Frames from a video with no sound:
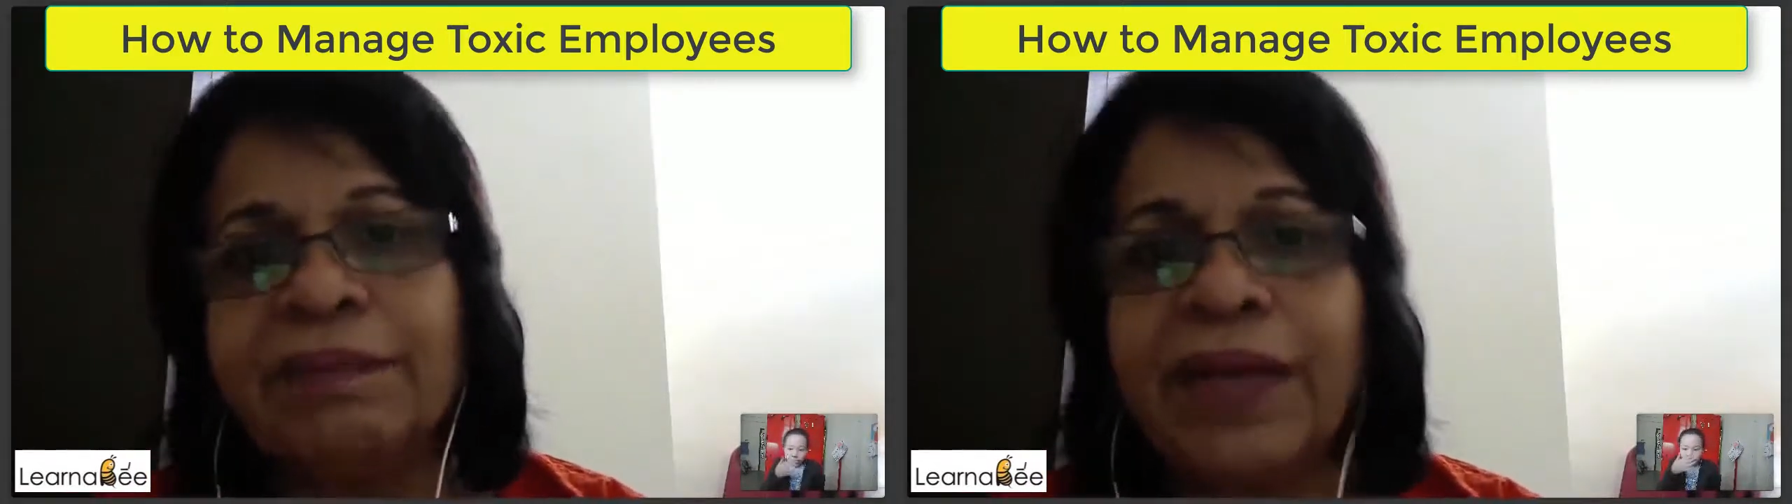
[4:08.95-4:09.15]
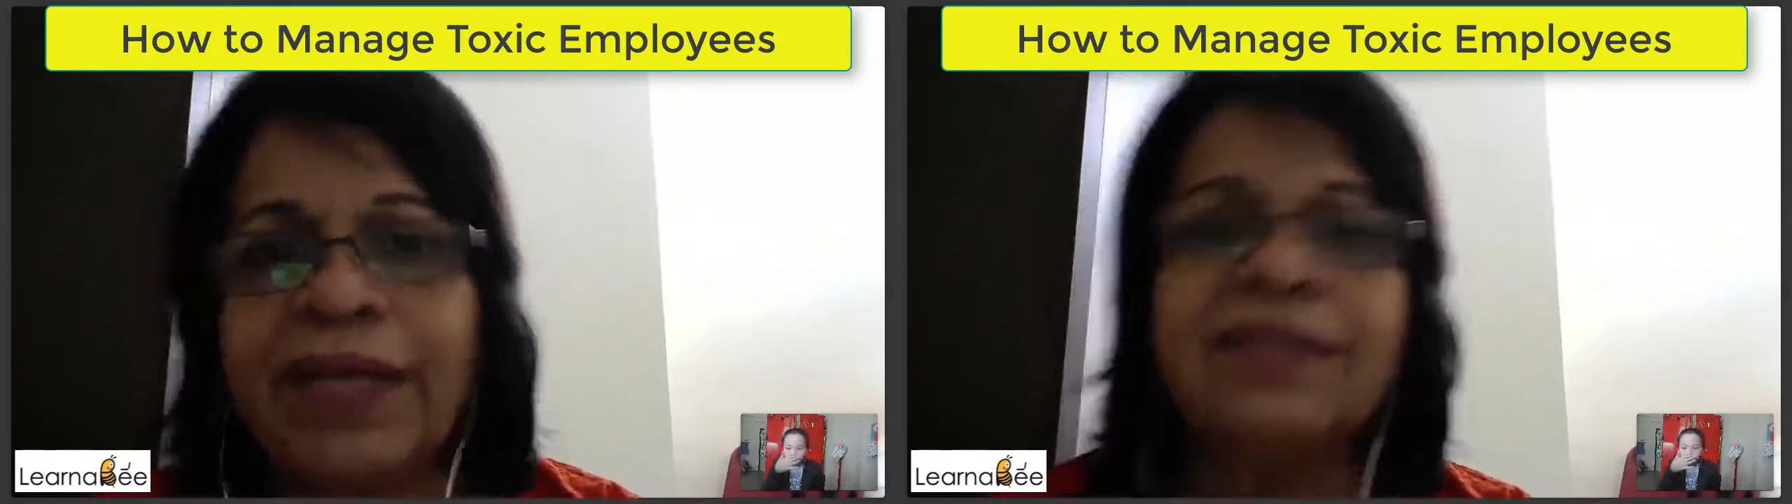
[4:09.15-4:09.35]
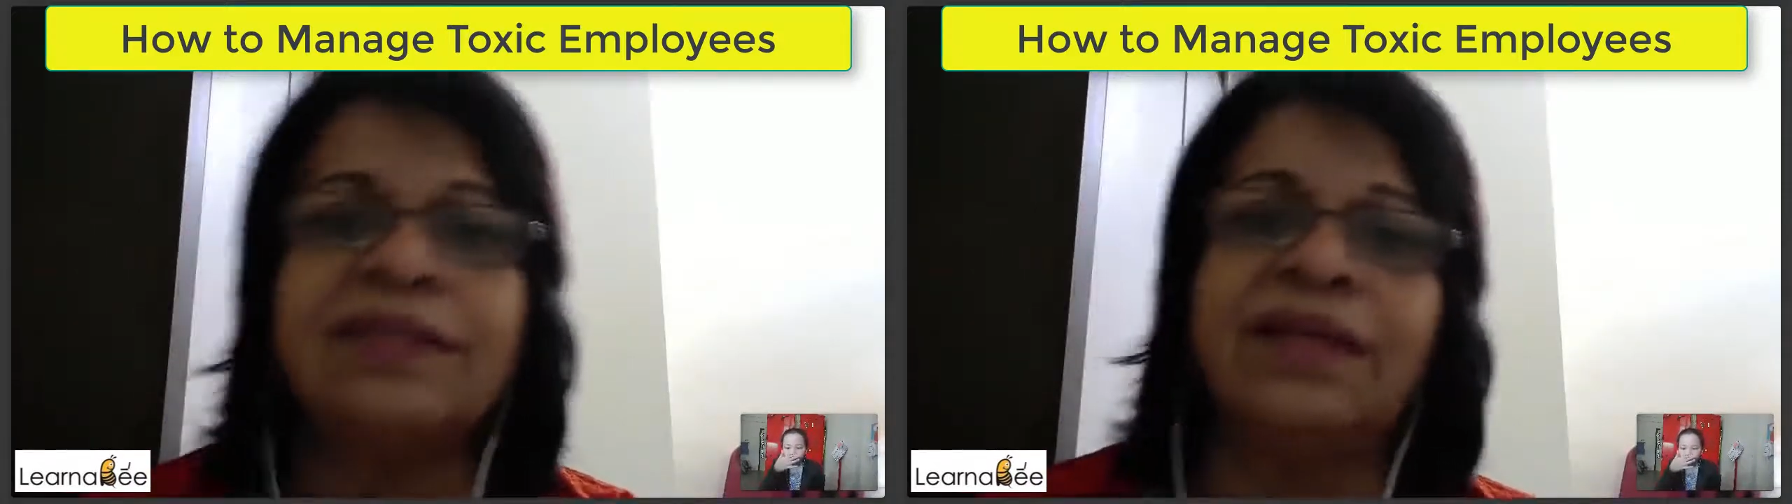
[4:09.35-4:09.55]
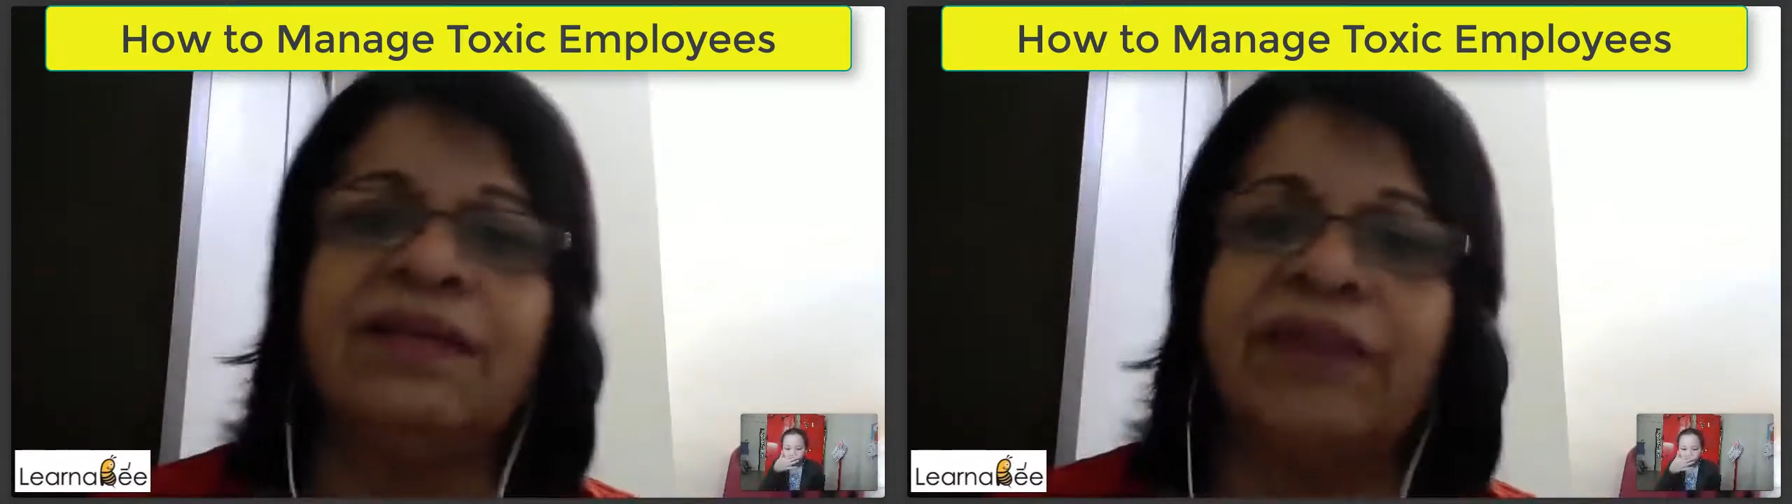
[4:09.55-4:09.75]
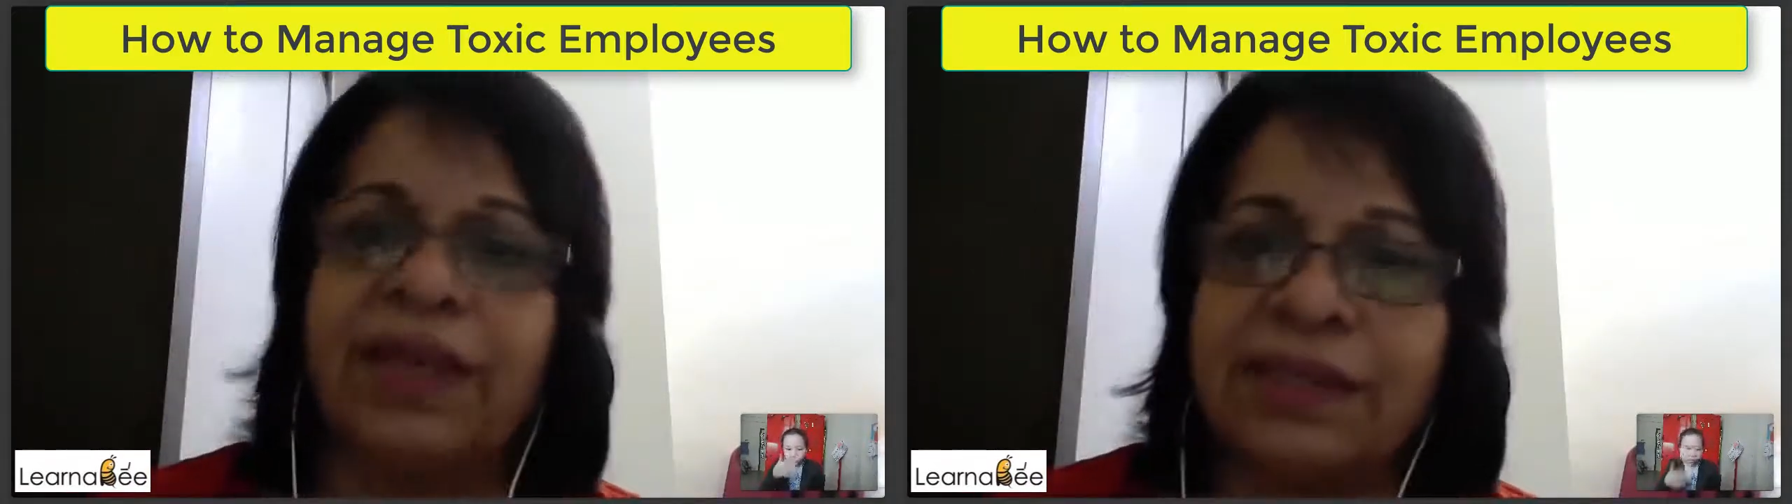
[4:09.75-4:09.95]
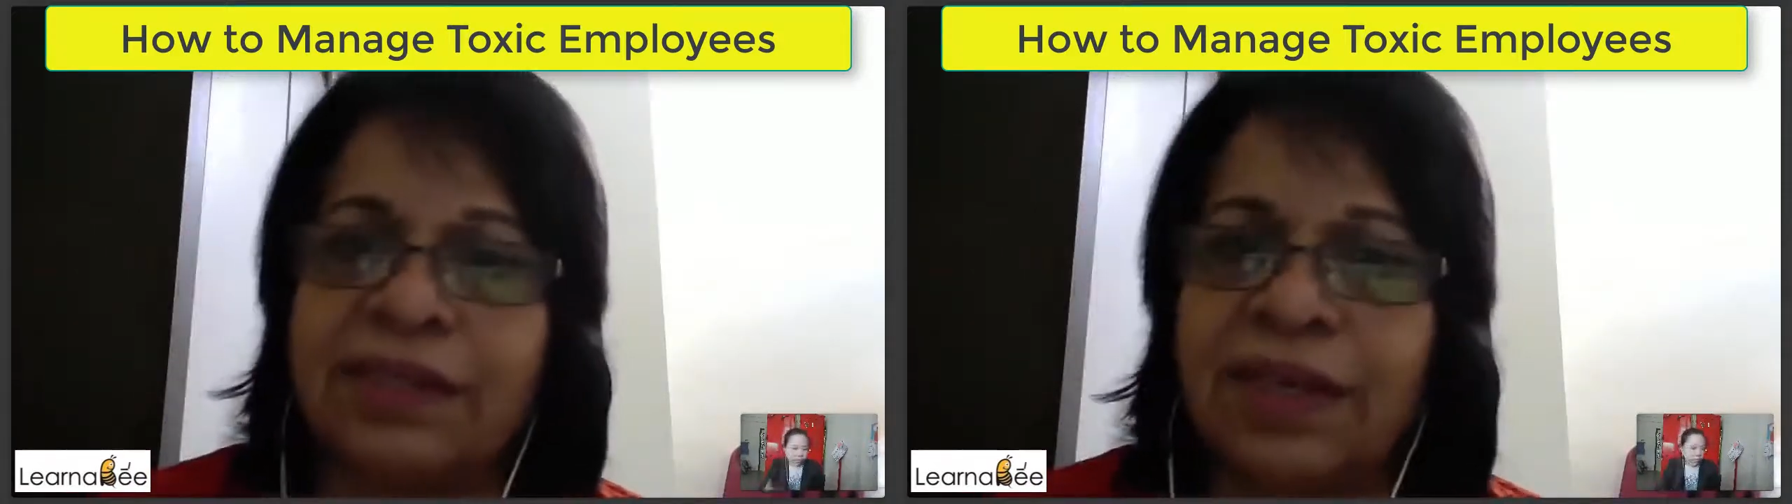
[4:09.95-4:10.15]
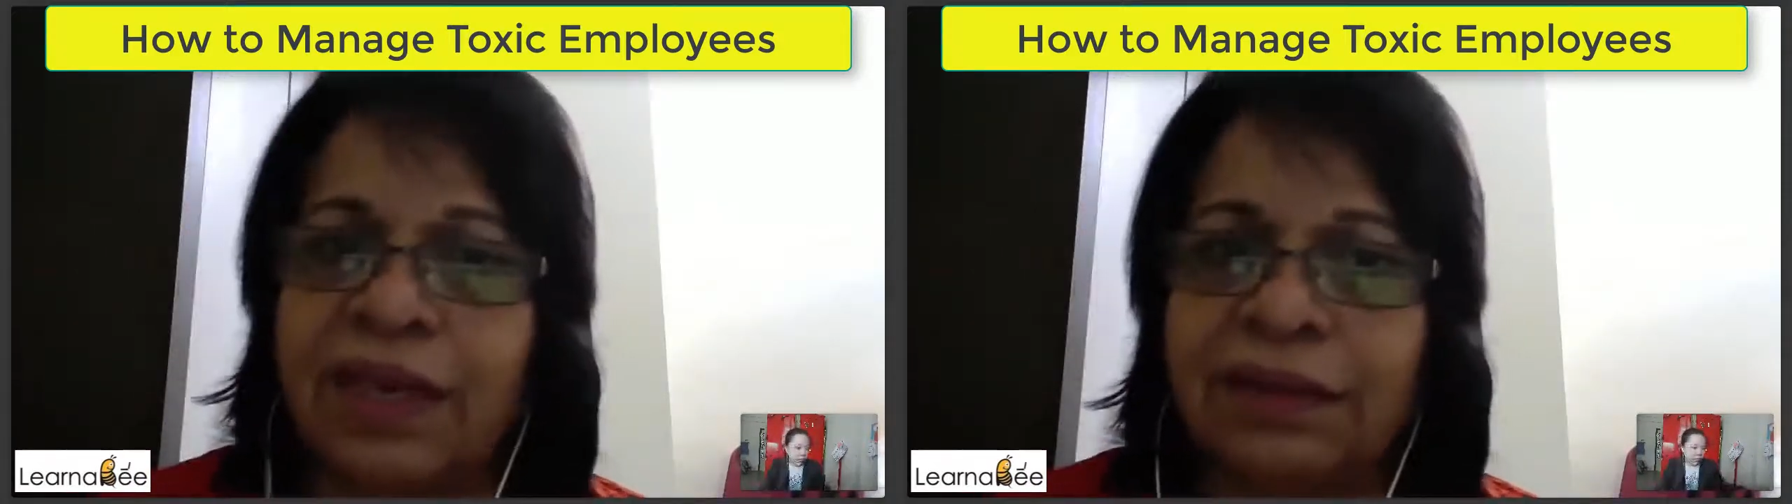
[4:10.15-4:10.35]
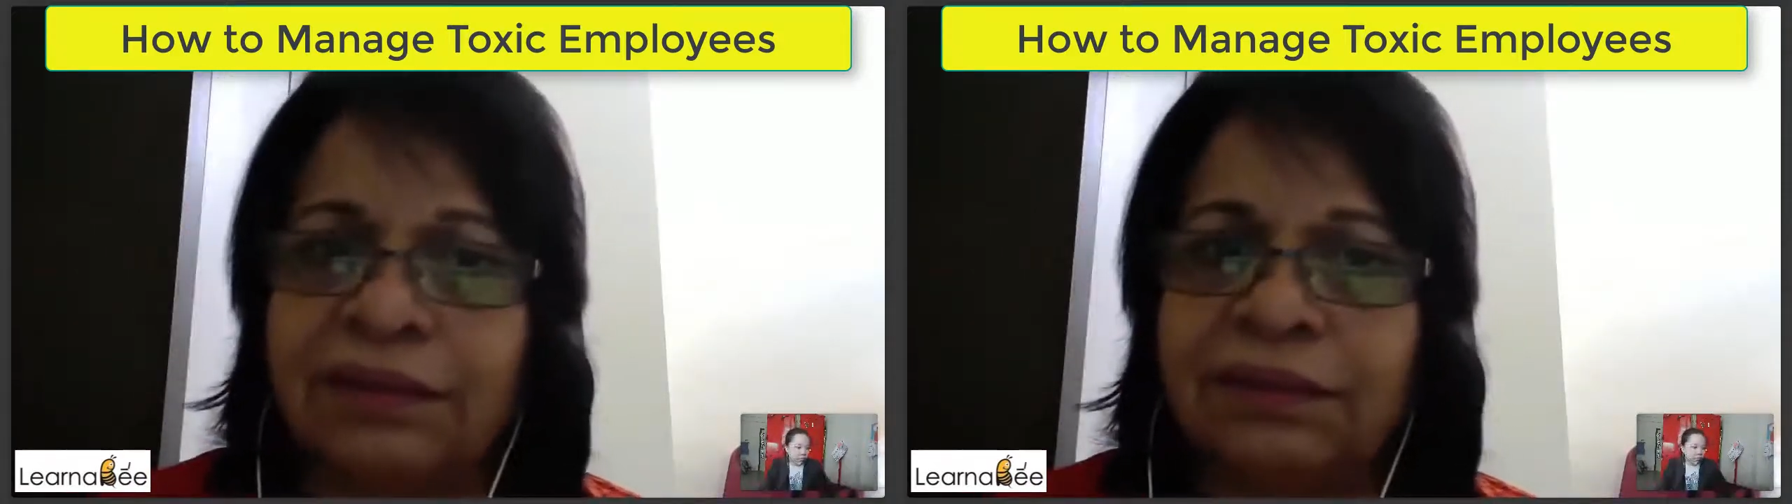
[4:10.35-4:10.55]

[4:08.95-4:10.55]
Please investigate.